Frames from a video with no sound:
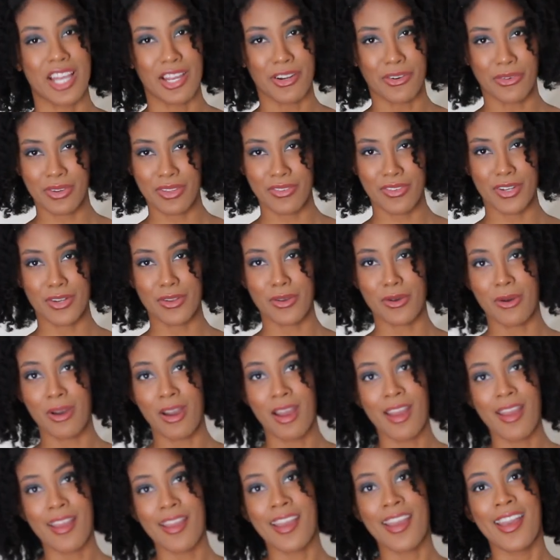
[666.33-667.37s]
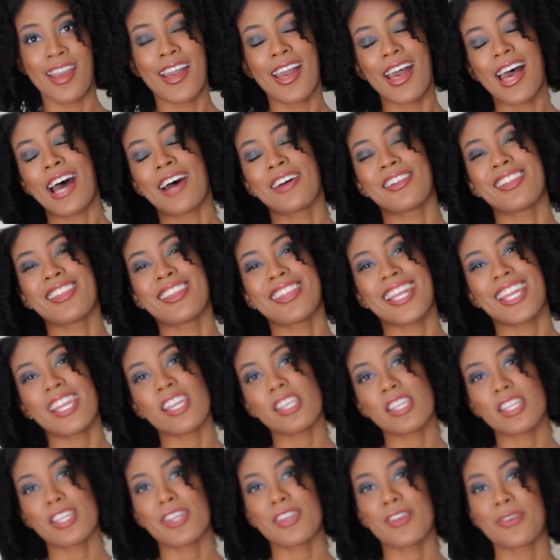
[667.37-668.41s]
I don't even know how to
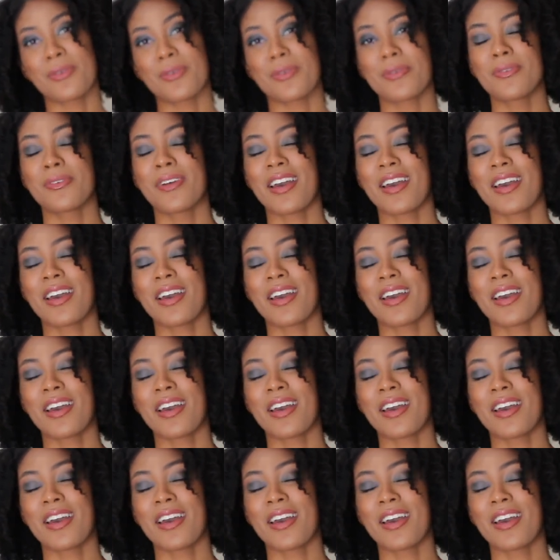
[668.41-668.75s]
thank you,